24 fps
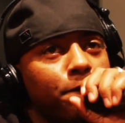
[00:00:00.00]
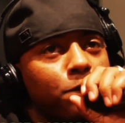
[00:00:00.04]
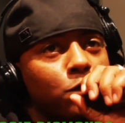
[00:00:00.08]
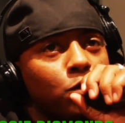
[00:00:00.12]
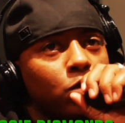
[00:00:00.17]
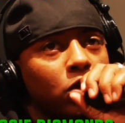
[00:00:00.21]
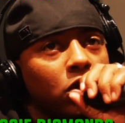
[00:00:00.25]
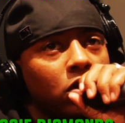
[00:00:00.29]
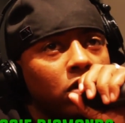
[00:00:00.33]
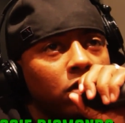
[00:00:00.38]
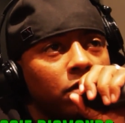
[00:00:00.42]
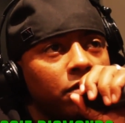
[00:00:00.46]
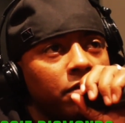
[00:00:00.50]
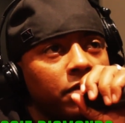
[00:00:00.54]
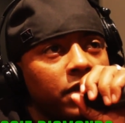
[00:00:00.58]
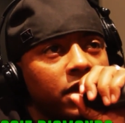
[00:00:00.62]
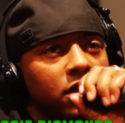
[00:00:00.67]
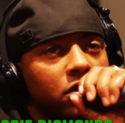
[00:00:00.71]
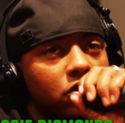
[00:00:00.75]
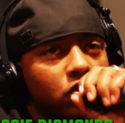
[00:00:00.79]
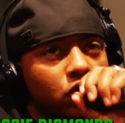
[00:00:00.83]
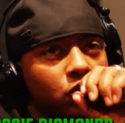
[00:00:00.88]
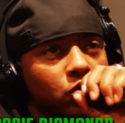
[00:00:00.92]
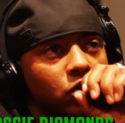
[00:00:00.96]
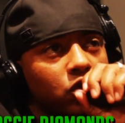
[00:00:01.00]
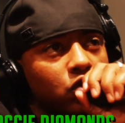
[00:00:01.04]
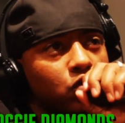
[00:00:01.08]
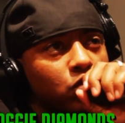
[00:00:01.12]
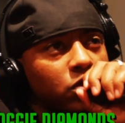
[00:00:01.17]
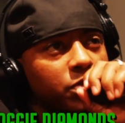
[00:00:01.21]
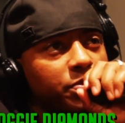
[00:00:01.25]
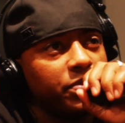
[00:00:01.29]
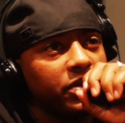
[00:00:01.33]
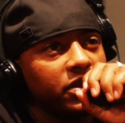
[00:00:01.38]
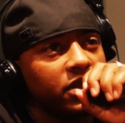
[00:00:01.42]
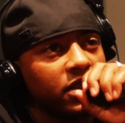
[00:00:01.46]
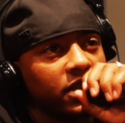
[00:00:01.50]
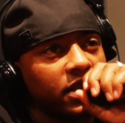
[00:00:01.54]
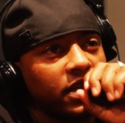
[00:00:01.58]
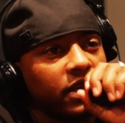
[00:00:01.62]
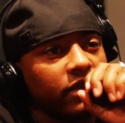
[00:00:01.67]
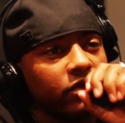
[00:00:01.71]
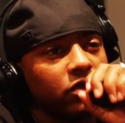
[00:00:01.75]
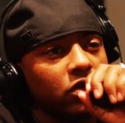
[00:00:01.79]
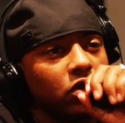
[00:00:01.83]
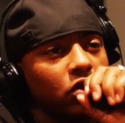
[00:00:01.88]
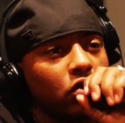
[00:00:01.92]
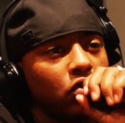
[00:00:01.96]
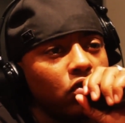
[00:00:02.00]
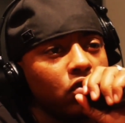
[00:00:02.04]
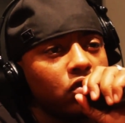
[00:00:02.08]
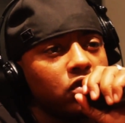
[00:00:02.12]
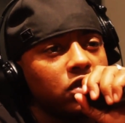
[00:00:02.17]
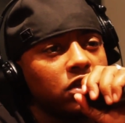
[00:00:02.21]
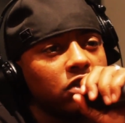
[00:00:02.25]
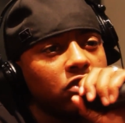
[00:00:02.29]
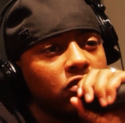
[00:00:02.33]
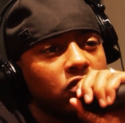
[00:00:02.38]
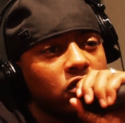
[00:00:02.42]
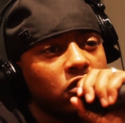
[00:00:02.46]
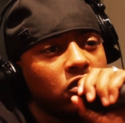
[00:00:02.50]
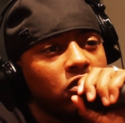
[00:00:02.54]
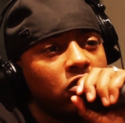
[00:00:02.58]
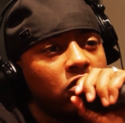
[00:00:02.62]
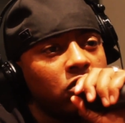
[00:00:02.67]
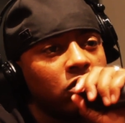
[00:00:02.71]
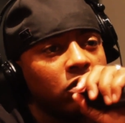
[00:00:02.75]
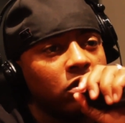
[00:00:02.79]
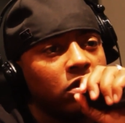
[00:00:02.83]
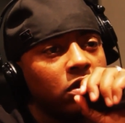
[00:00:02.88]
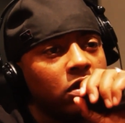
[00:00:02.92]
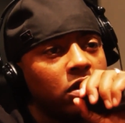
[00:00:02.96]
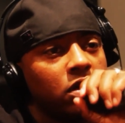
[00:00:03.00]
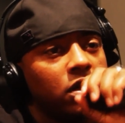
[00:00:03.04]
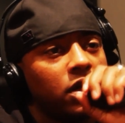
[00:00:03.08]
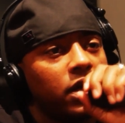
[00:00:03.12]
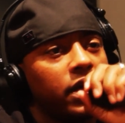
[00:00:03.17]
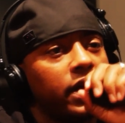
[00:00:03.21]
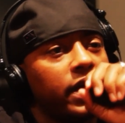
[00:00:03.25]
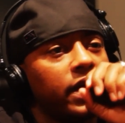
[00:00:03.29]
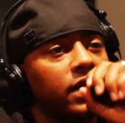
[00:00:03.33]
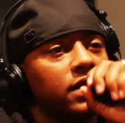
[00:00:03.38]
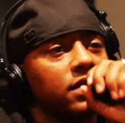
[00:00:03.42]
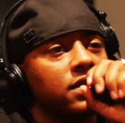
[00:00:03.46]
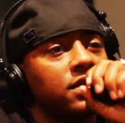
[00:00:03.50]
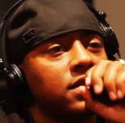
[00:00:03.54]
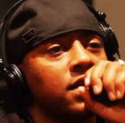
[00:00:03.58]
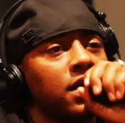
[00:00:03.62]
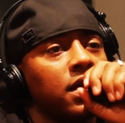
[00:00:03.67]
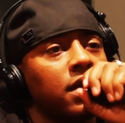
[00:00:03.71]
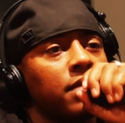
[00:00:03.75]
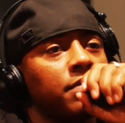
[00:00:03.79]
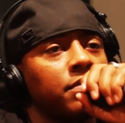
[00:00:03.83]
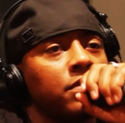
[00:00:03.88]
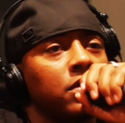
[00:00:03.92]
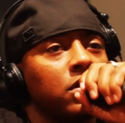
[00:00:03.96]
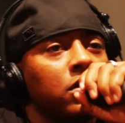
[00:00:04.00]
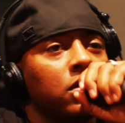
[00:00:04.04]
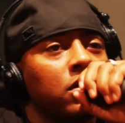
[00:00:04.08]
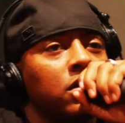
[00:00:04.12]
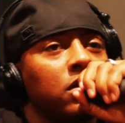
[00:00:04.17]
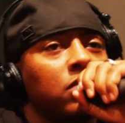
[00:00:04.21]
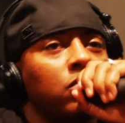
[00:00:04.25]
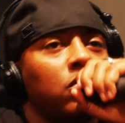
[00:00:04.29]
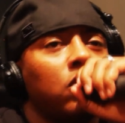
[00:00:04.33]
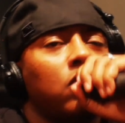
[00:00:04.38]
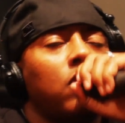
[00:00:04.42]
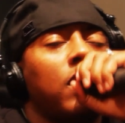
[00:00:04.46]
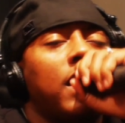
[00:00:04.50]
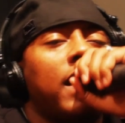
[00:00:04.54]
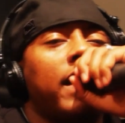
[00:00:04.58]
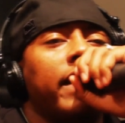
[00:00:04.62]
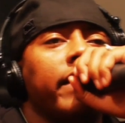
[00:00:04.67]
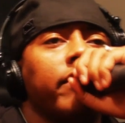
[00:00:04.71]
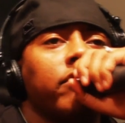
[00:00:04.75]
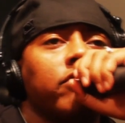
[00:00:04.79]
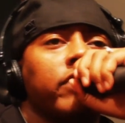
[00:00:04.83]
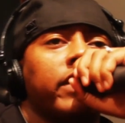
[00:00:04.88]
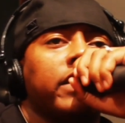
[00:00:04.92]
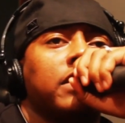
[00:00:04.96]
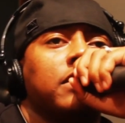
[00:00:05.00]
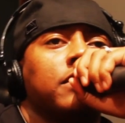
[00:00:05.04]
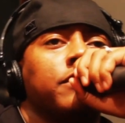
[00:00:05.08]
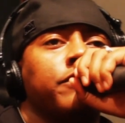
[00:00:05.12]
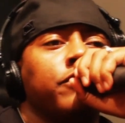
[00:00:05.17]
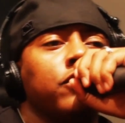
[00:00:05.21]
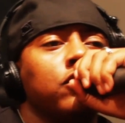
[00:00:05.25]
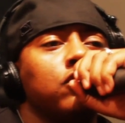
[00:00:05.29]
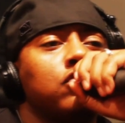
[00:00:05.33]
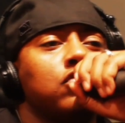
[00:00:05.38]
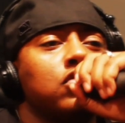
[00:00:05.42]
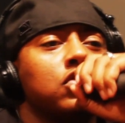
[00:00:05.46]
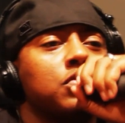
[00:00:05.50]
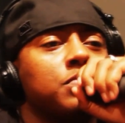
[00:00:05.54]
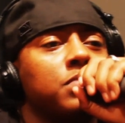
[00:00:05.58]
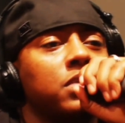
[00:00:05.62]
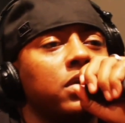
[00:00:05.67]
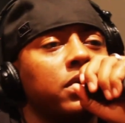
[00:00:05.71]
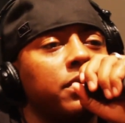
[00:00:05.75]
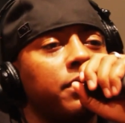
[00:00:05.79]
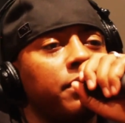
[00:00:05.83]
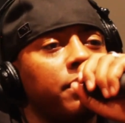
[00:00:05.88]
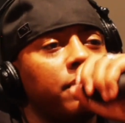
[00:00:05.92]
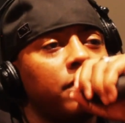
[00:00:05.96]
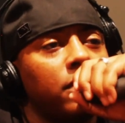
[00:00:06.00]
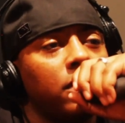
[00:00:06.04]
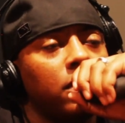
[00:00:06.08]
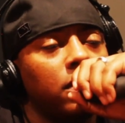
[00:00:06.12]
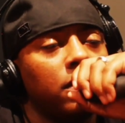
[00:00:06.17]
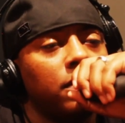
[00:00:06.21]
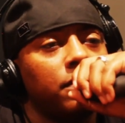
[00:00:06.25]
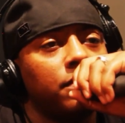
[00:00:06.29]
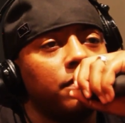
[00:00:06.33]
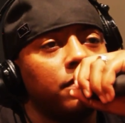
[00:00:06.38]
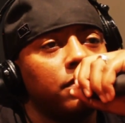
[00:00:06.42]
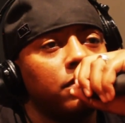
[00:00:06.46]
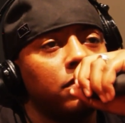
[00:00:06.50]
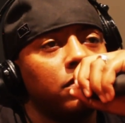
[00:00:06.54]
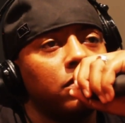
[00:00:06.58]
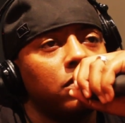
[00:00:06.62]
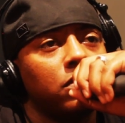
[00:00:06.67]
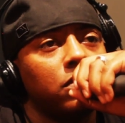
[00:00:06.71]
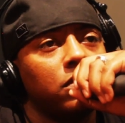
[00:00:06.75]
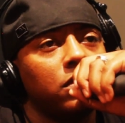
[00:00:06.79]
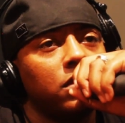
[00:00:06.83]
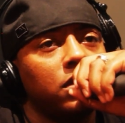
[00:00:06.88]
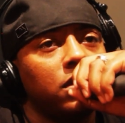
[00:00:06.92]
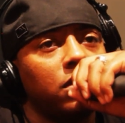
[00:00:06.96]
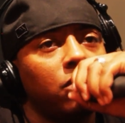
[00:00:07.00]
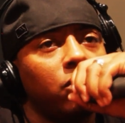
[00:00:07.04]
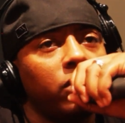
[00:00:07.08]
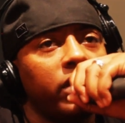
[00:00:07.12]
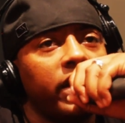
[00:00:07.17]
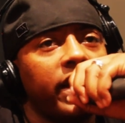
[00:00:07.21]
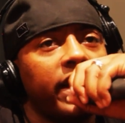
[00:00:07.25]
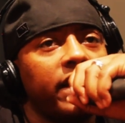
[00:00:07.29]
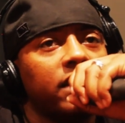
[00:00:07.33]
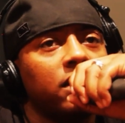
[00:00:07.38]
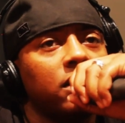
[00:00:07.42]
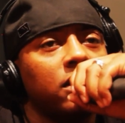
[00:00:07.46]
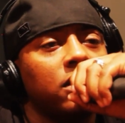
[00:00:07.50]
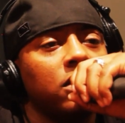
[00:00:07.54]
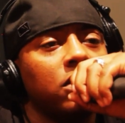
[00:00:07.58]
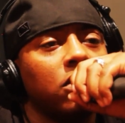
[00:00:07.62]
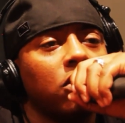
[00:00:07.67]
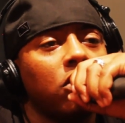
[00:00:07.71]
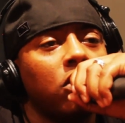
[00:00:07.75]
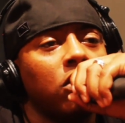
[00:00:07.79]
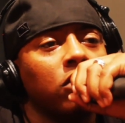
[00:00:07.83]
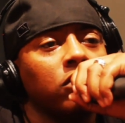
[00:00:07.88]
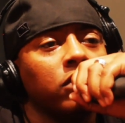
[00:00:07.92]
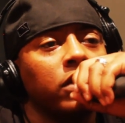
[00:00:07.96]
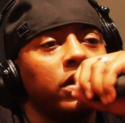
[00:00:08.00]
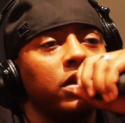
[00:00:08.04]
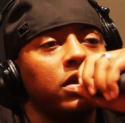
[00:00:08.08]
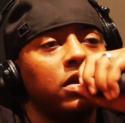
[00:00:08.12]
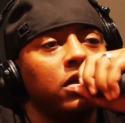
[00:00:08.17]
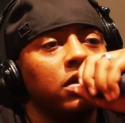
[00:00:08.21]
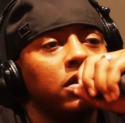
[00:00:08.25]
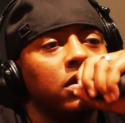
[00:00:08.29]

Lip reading: Well, me and Swiss, we put together the Hotel song ahead of time. Well, I ain't write the verses, but we had the hook already.